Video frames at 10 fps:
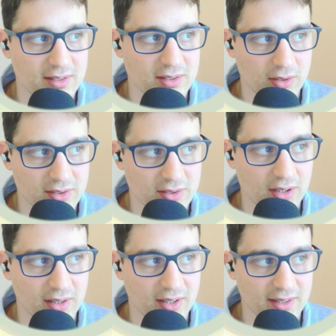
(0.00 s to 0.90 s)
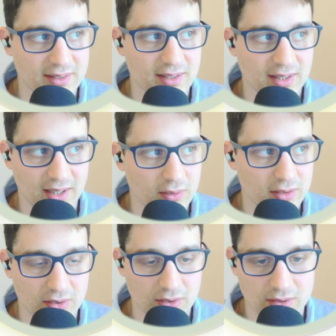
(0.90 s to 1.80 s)

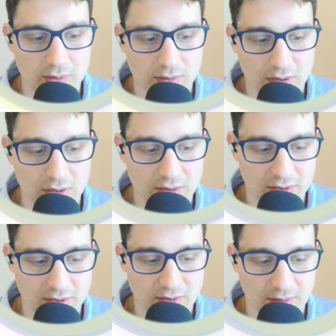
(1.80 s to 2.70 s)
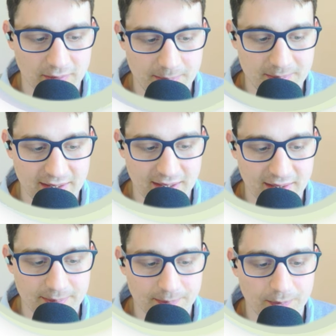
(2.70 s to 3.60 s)
console.cloud.google.com website.